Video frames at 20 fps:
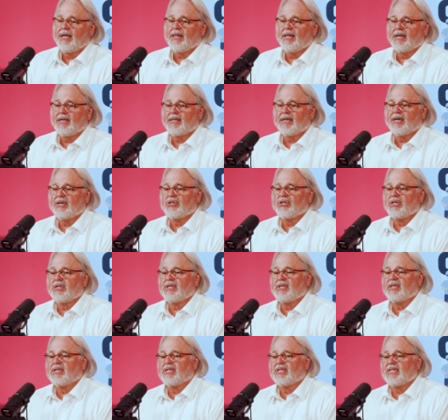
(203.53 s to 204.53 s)
that tells you
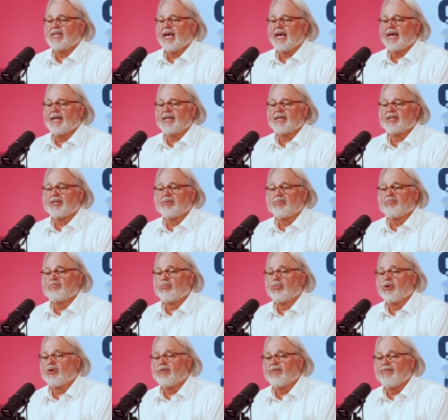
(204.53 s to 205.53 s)
the status
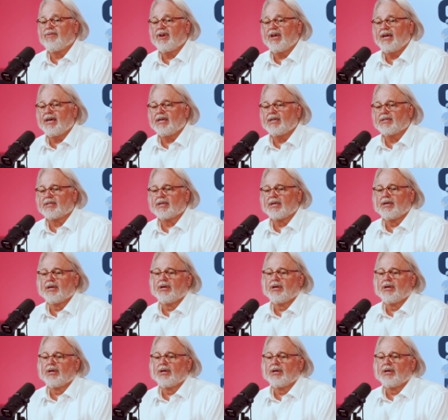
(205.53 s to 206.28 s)
per phase.